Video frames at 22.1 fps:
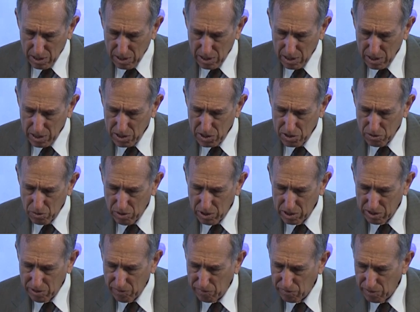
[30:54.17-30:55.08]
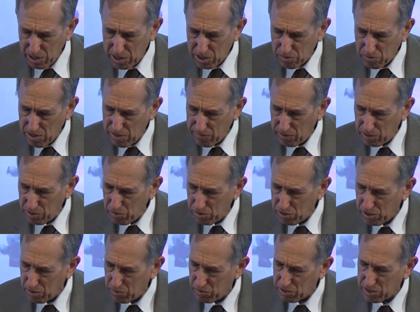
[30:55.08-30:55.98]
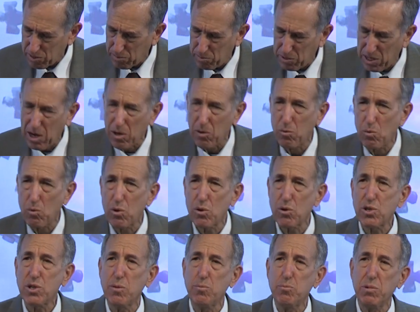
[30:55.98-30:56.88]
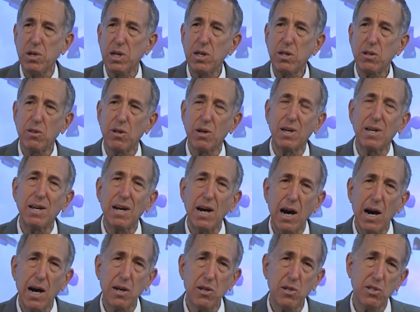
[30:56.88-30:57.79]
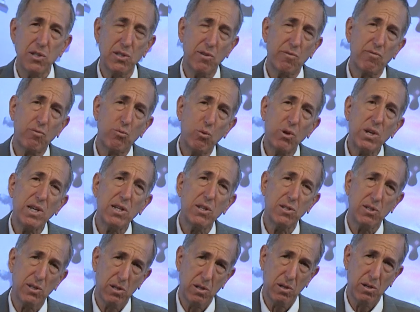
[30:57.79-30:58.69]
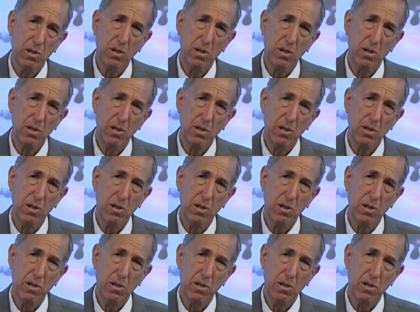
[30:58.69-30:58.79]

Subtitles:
In short, the French Revolution was about worshiping the goddess of reason.